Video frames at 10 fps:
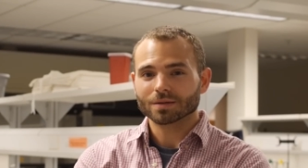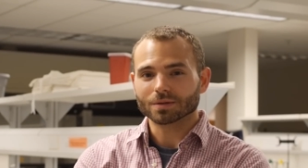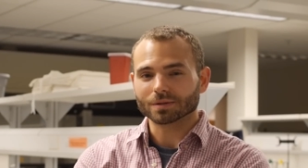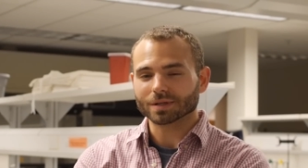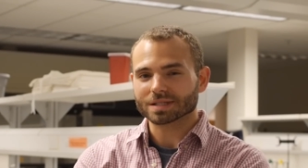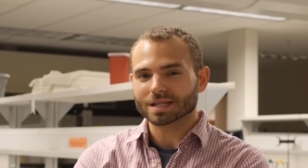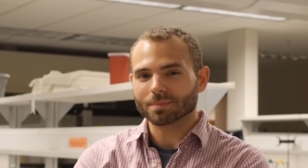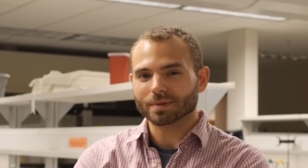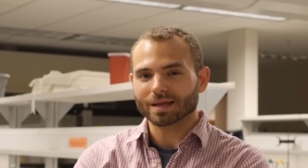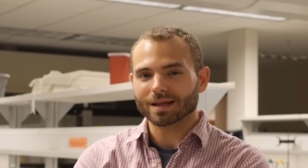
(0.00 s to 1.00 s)
you can look us
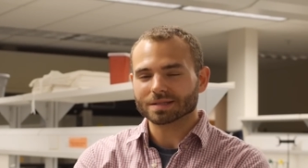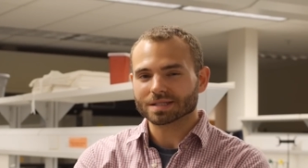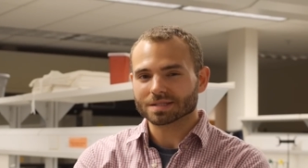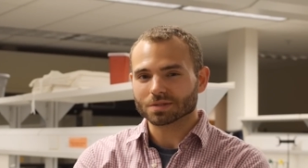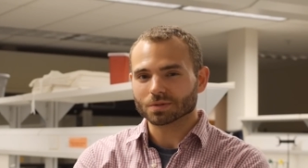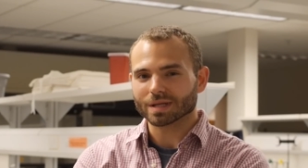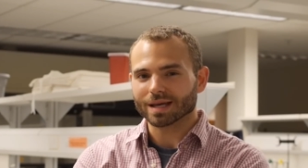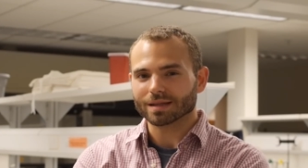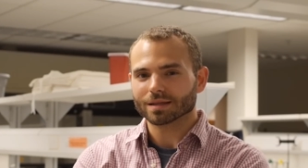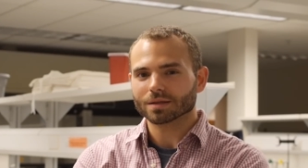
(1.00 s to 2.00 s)
up at
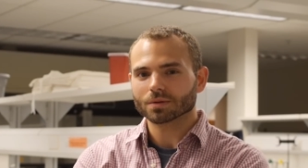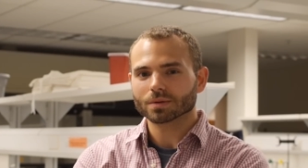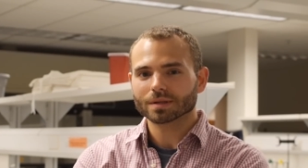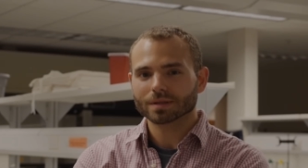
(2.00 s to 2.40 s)
lssu.edu.